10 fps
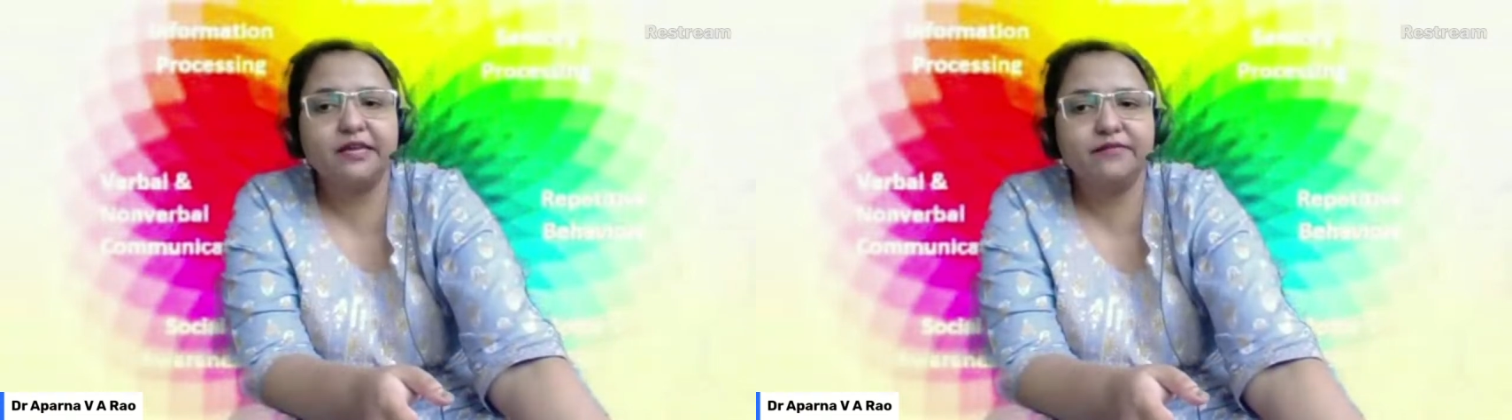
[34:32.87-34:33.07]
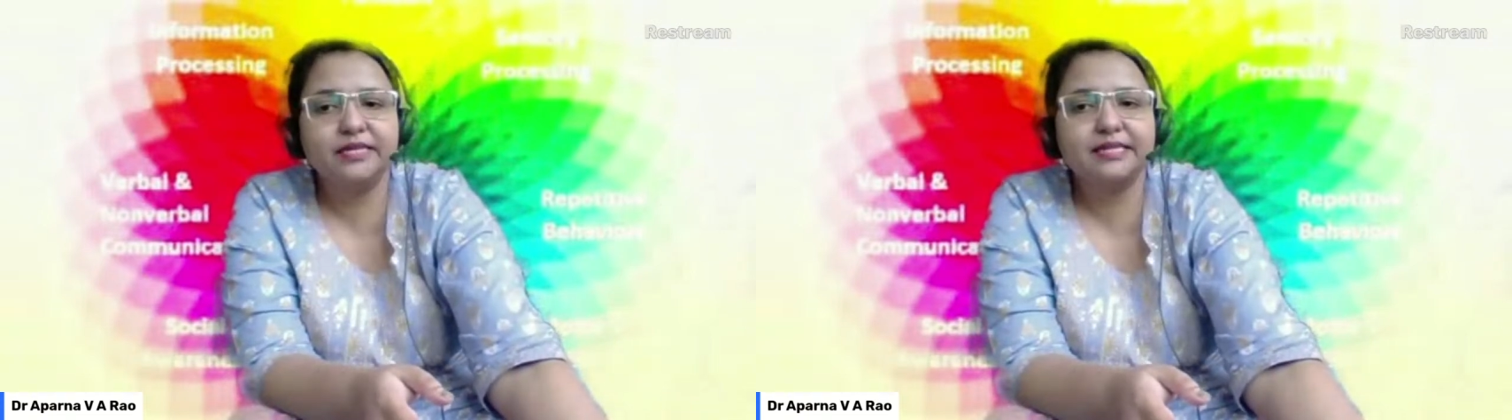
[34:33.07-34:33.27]

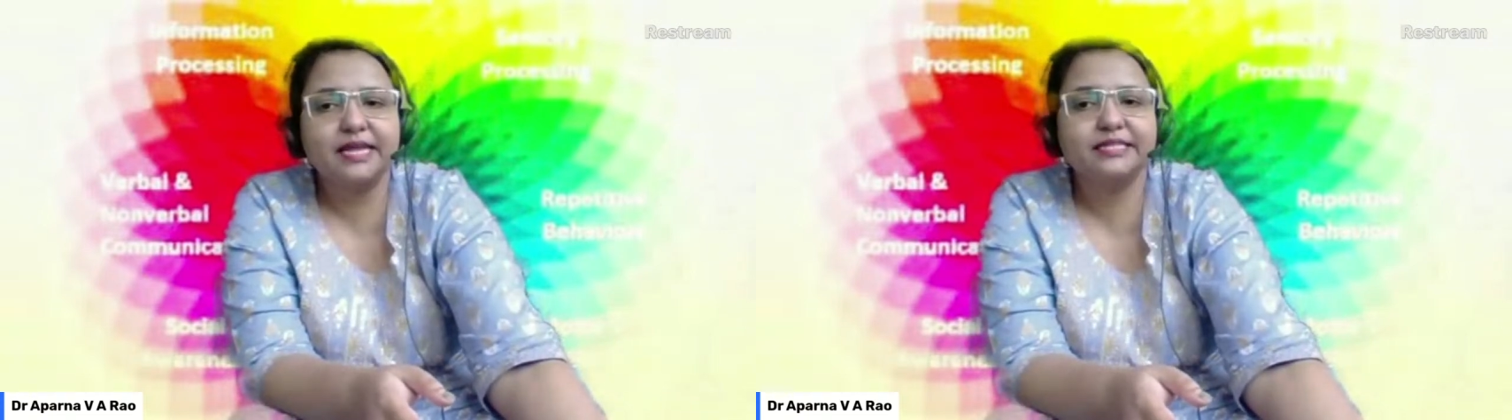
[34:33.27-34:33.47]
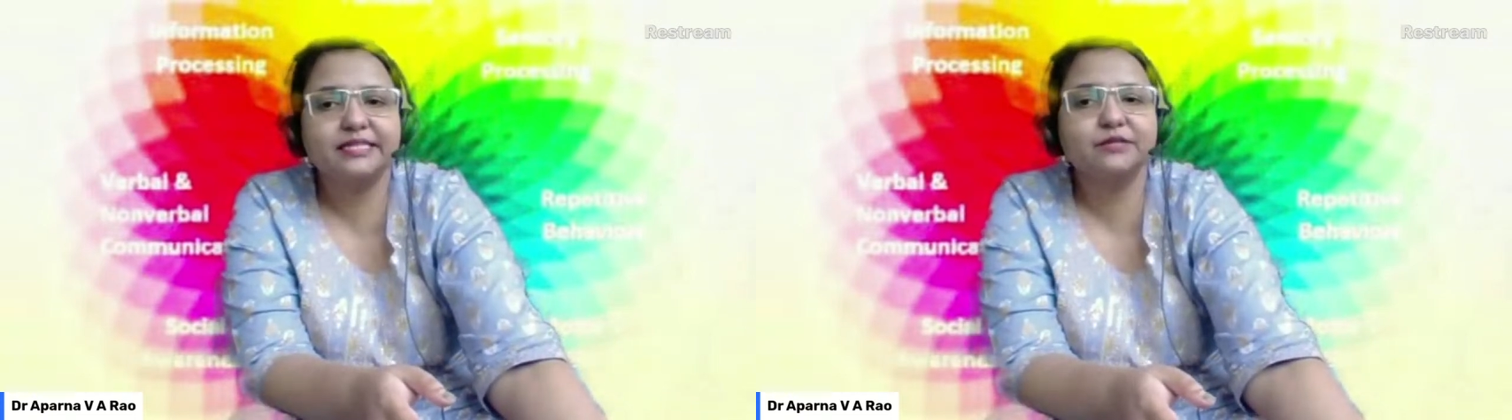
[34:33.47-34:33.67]
So
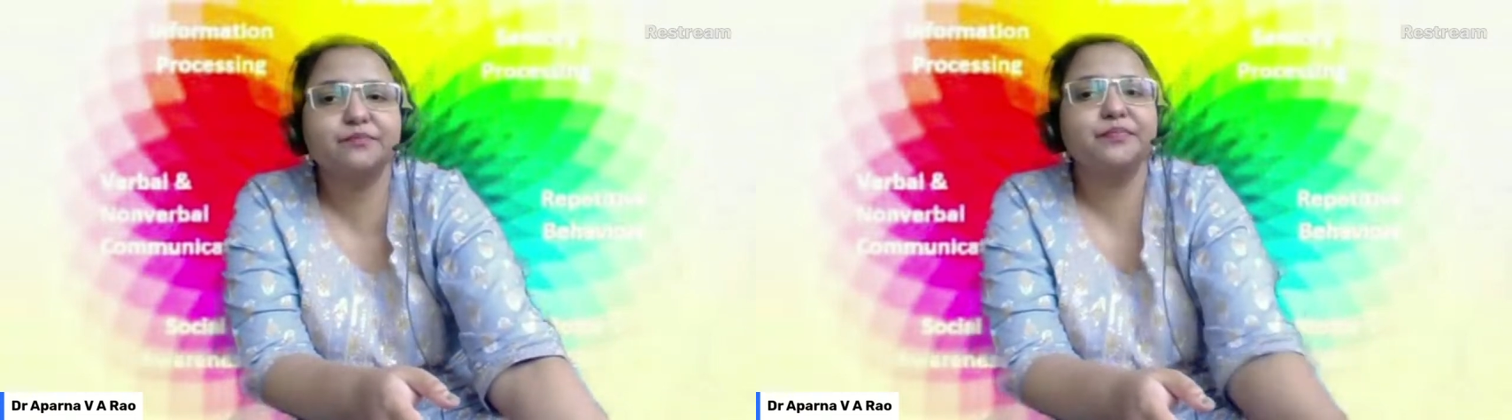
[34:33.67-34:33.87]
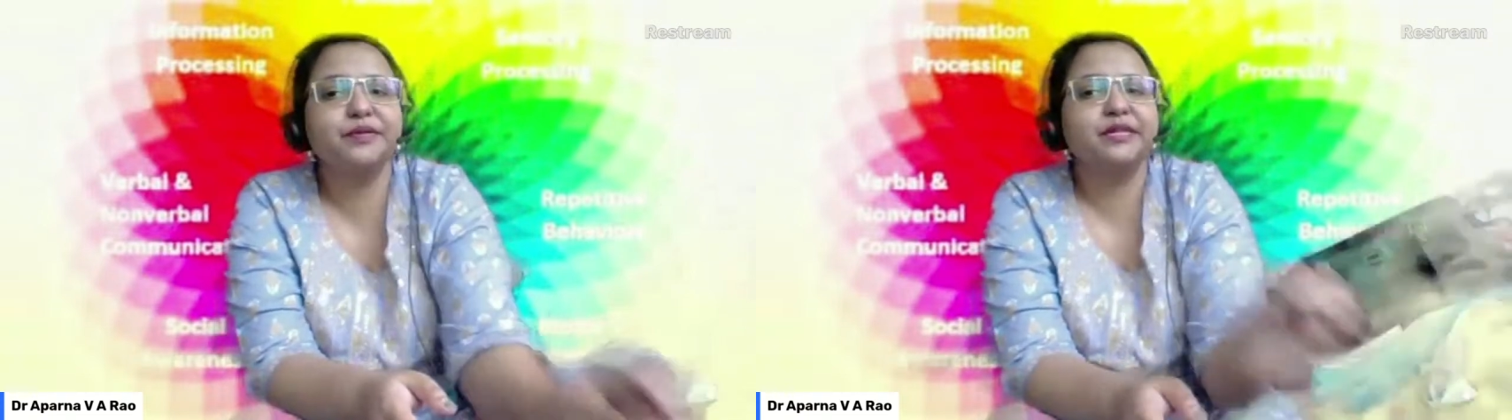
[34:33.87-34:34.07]
anyways,
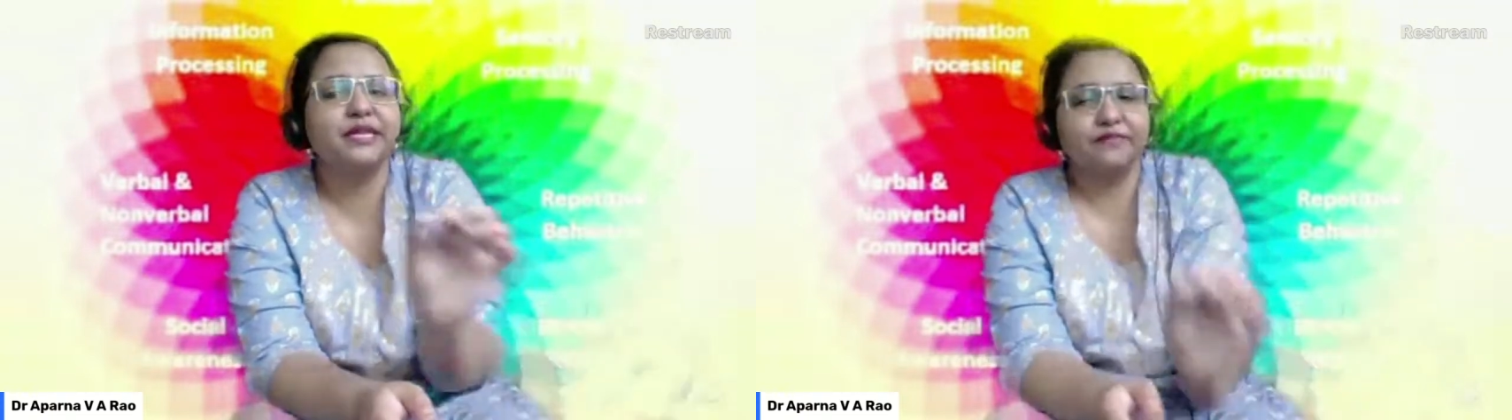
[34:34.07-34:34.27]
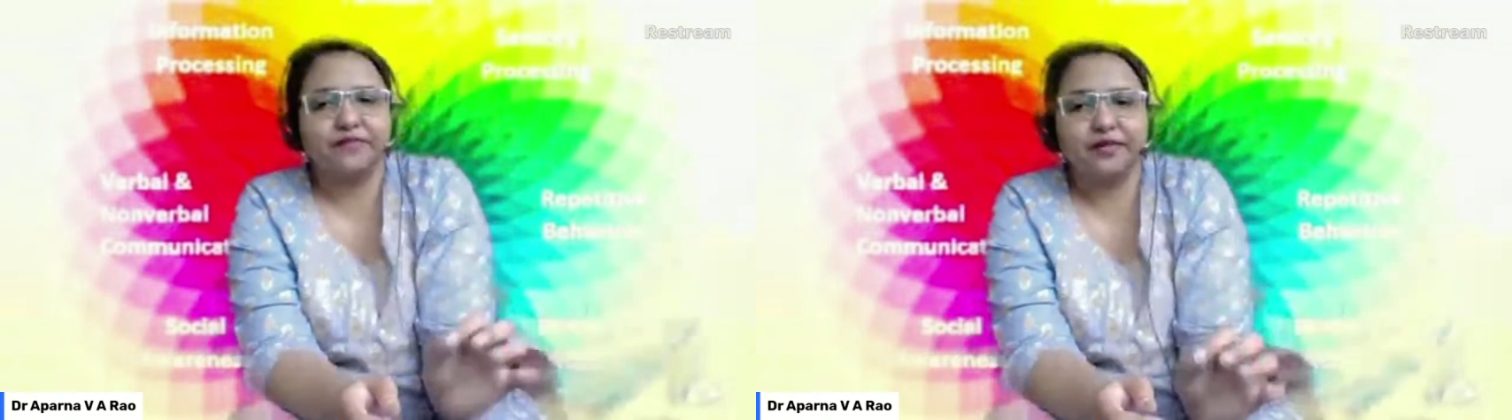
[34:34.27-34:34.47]
I'll
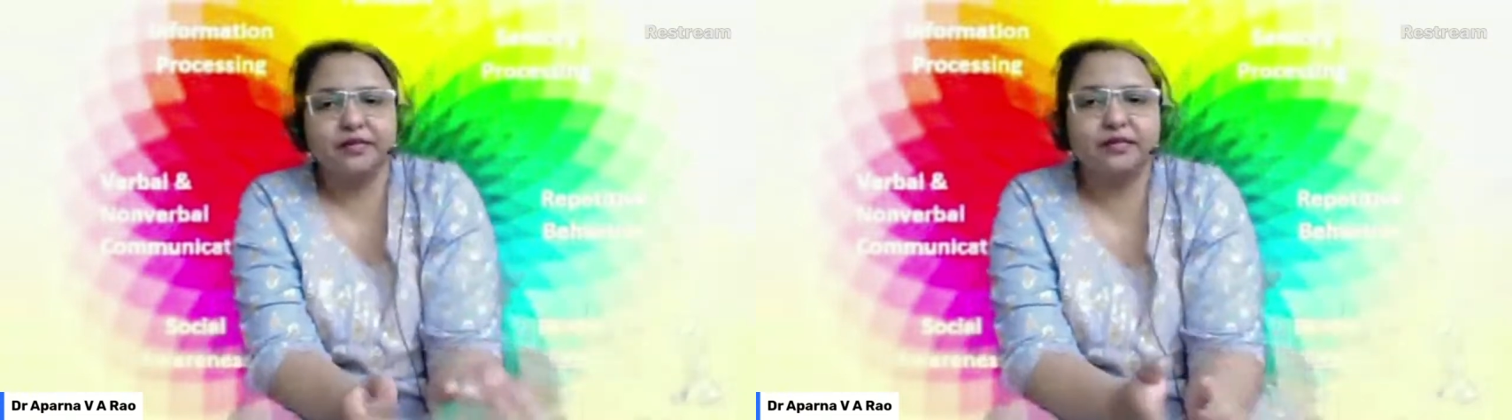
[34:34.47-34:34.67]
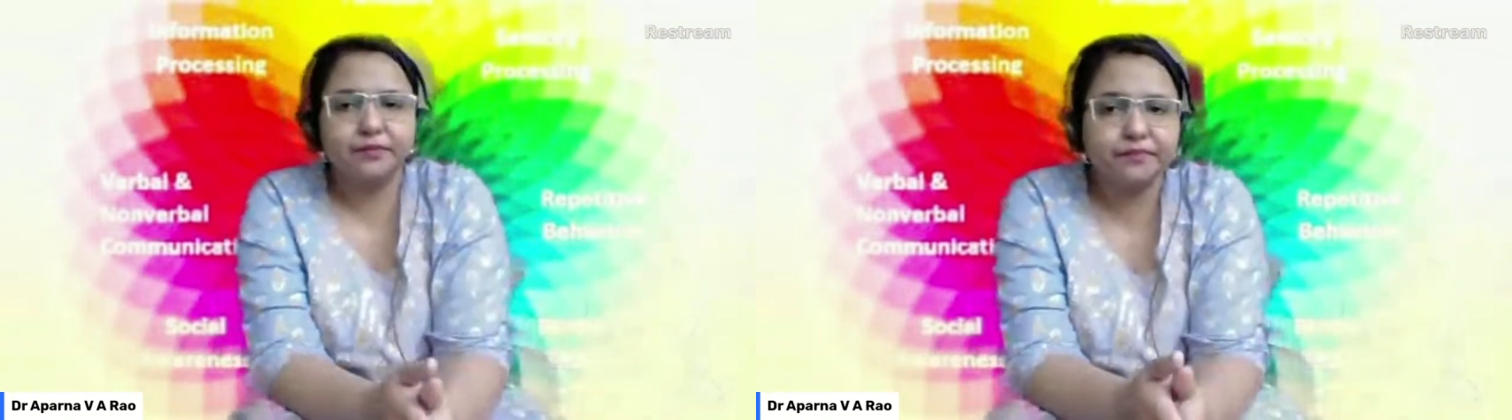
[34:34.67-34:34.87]
just
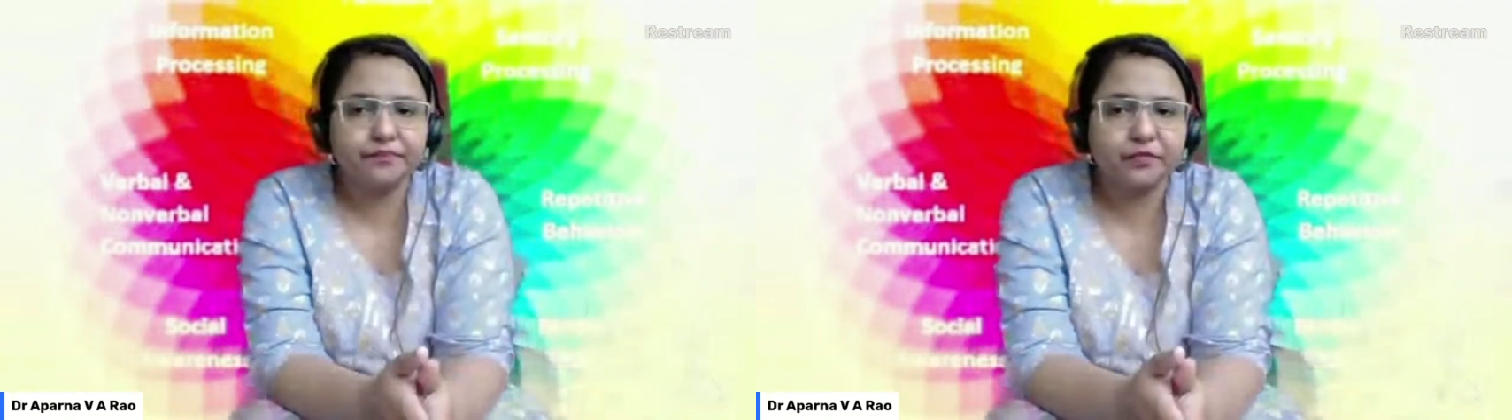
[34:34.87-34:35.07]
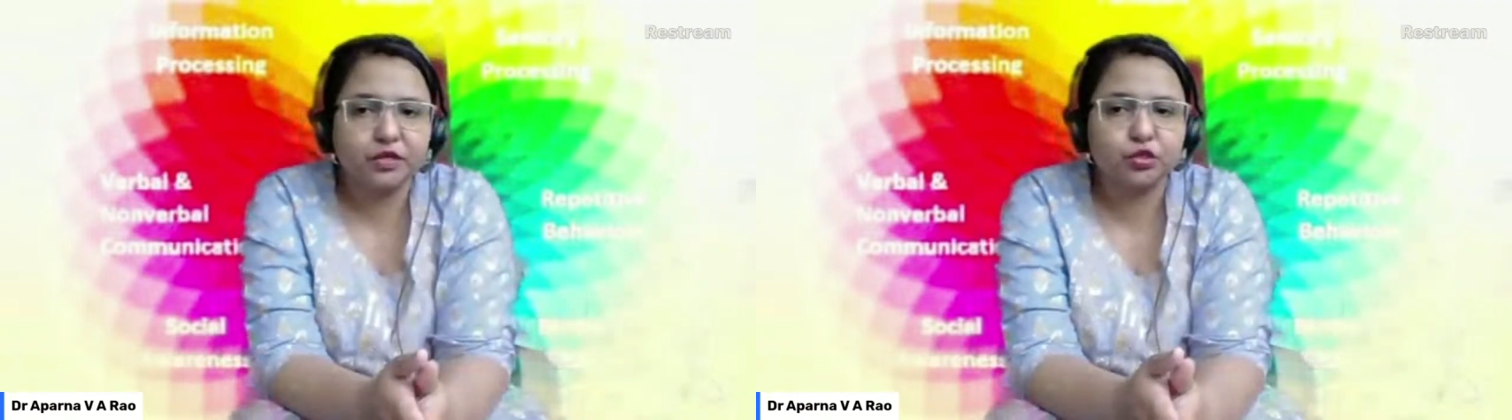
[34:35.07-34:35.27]
brief it.